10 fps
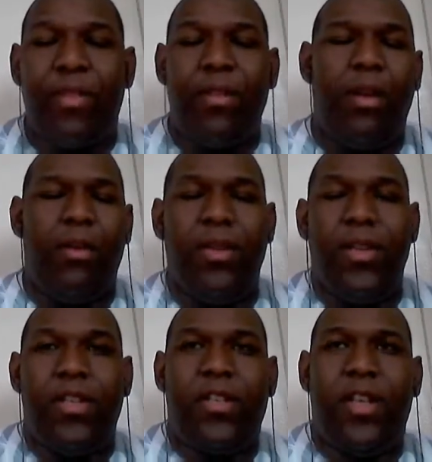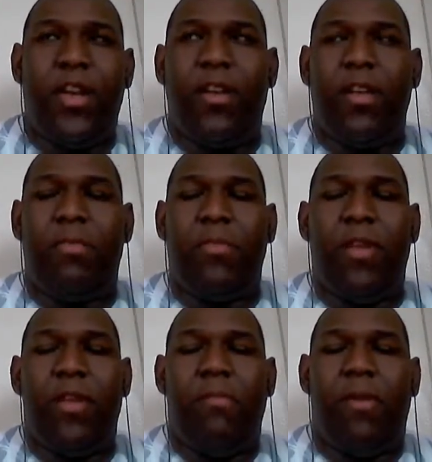You know, seeing how
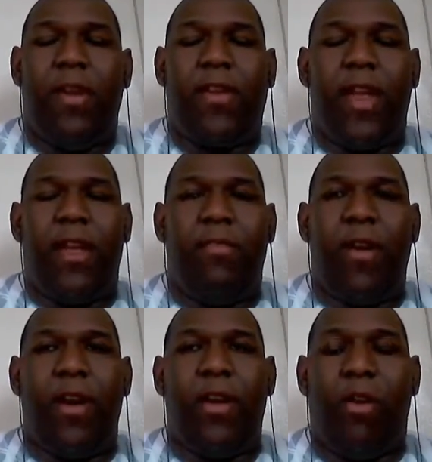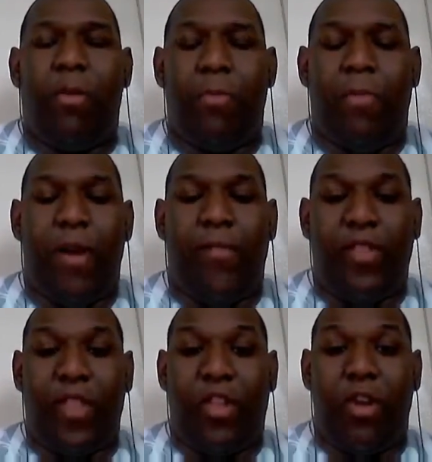he's getting ready, they're all preparing
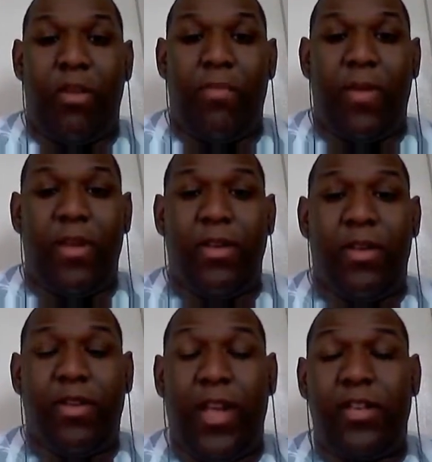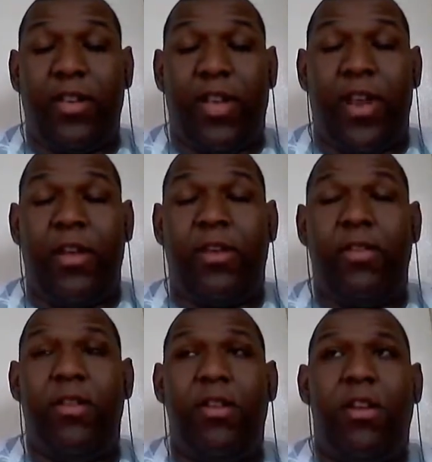for the tournament, you know, things are getting
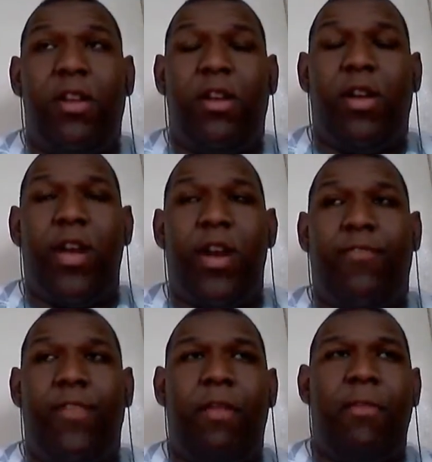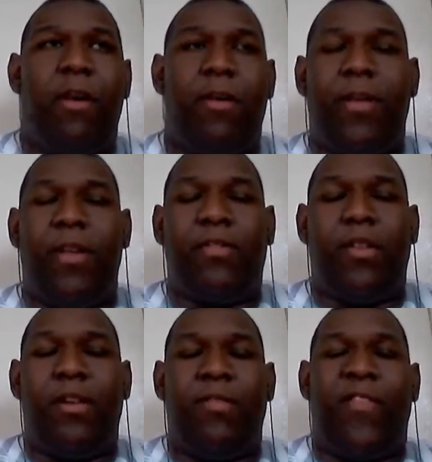looking up for them. However, they're
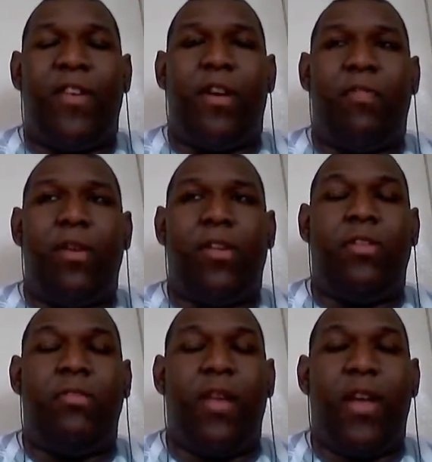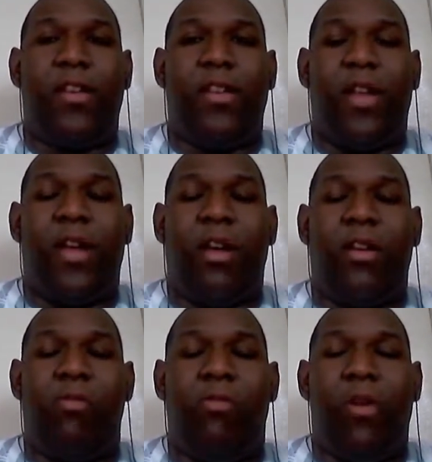trying to find out what to do next, like how
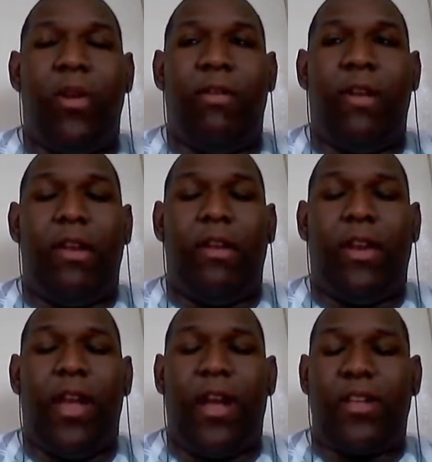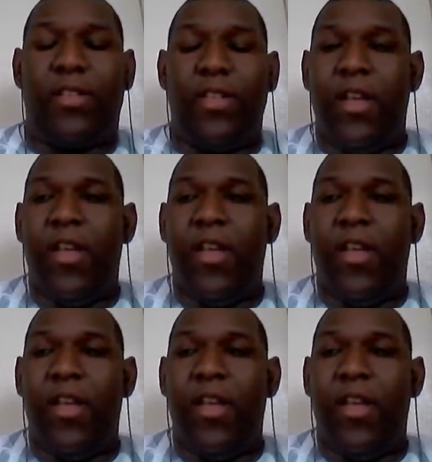to coordinate their attacks.